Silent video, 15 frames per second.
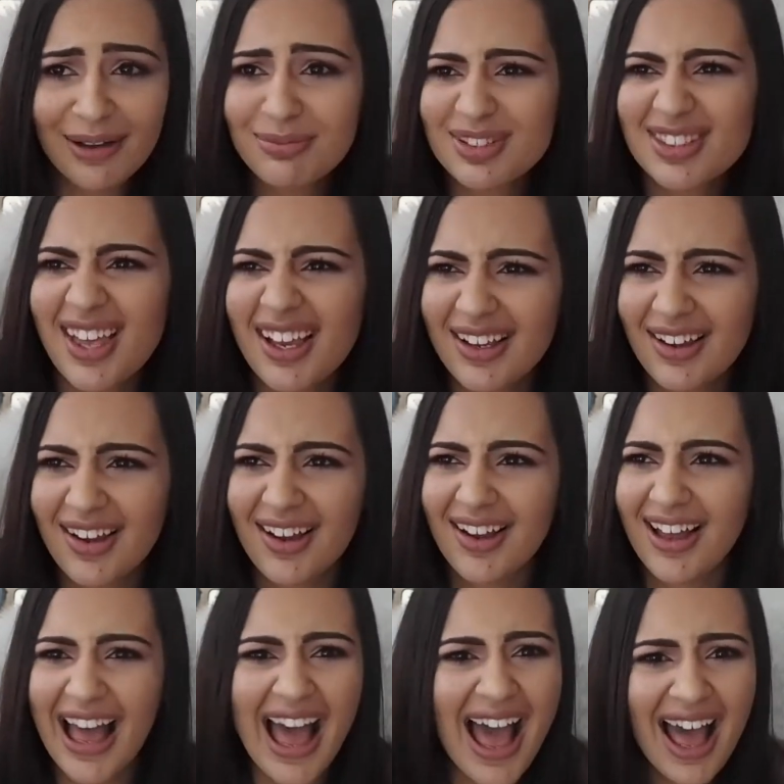I'm just like,
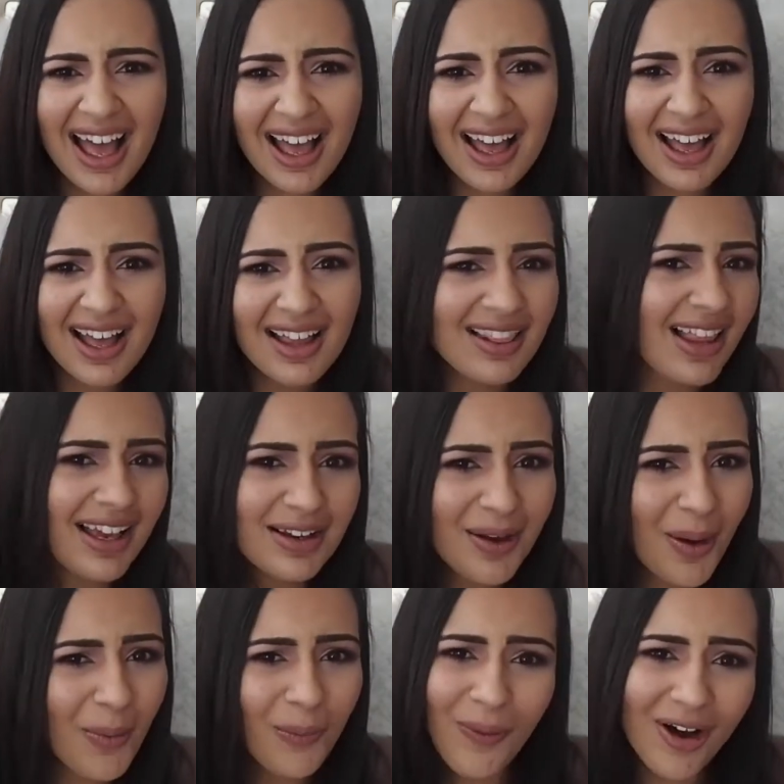huh? Like
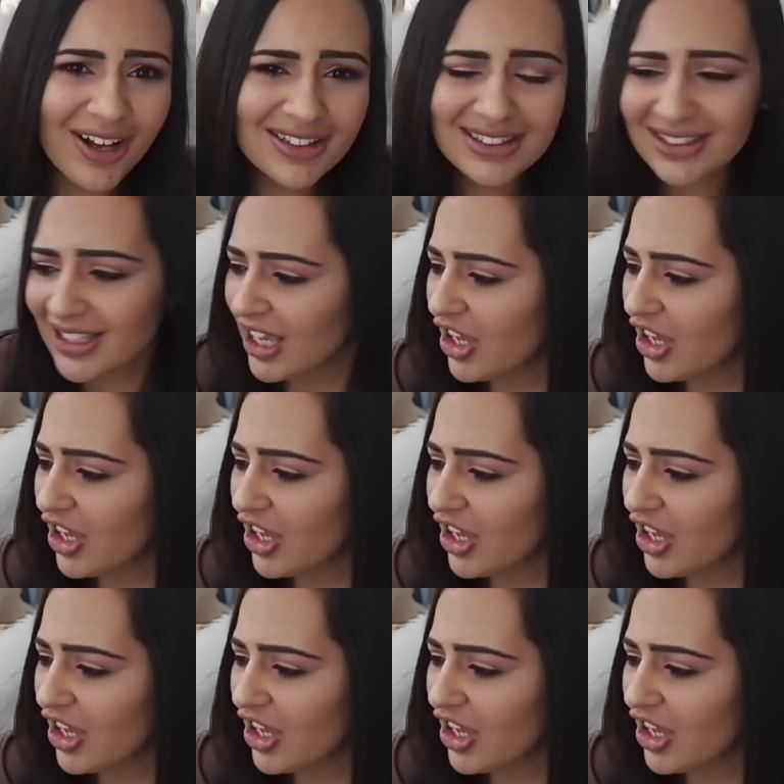what?